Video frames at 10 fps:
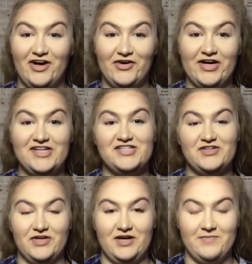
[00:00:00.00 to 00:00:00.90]
Okay,
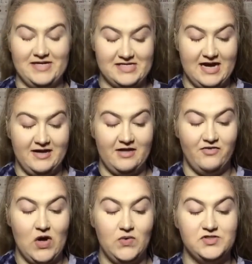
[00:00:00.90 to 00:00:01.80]
sorry, my dad
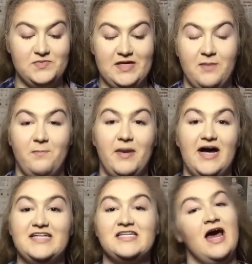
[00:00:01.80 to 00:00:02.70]
phoned me,
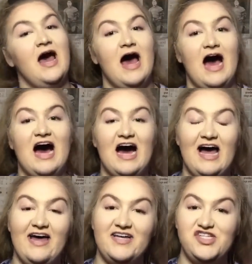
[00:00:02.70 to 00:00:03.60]
but
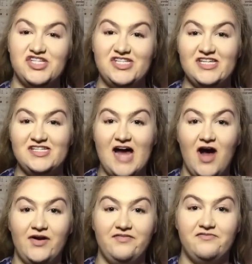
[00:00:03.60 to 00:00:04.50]
I just sit
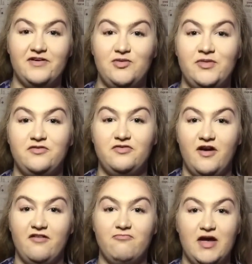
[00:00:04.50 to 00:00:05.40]
down and film in
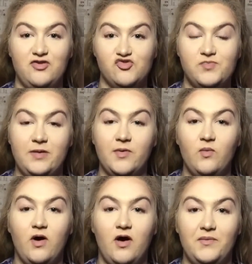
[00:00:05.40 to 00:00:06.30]
front of my newspaper
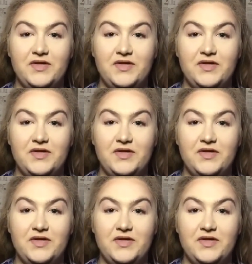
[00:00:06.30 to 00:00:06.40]
wall,